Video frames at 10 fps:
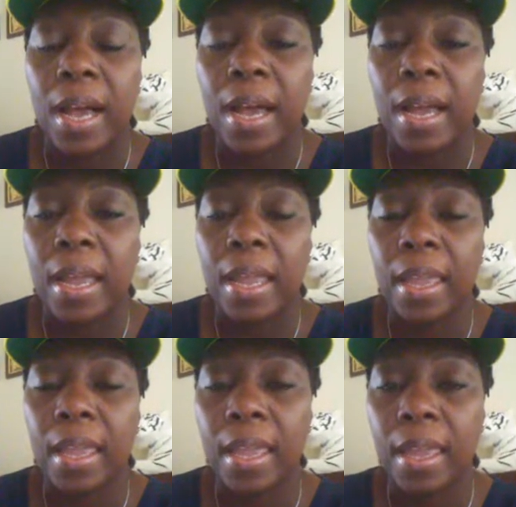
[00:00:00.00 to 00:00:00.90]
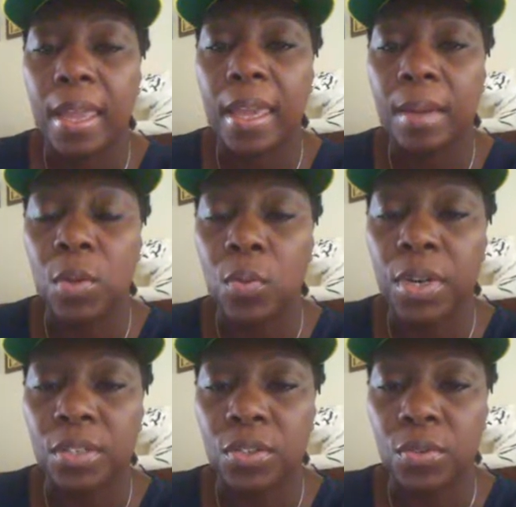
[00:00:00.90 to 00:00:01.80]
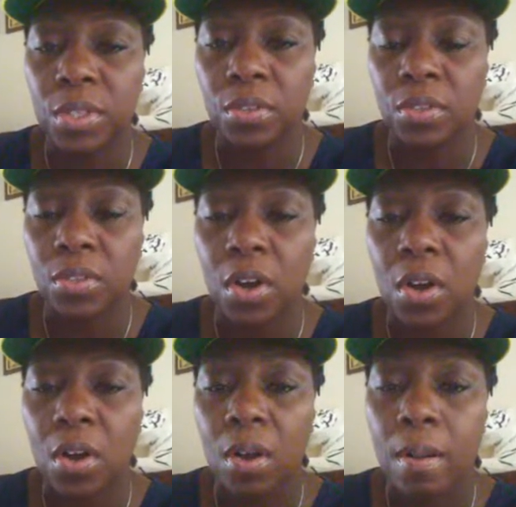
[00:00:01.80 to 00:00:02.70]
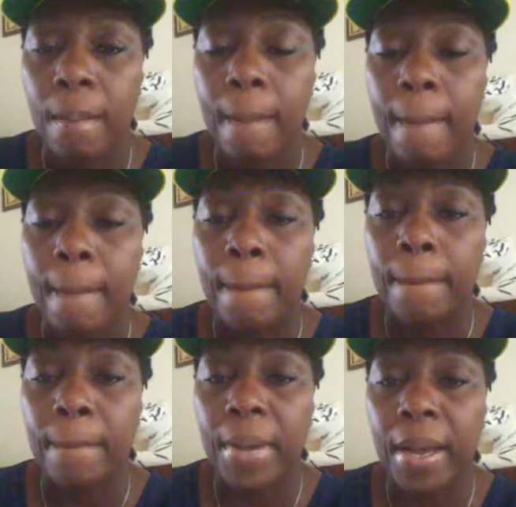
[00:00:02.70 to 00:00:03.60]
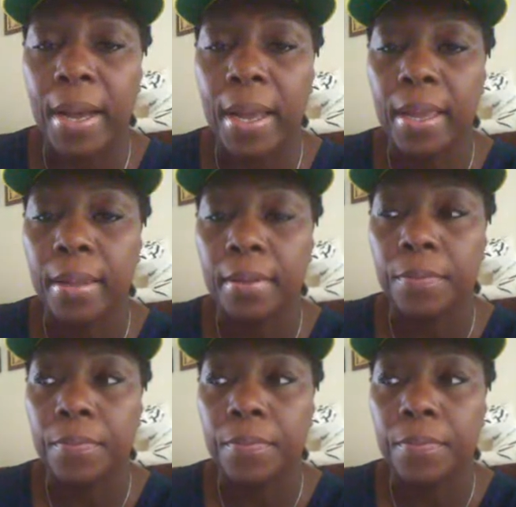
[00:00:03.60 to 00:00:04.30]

I am going to install my,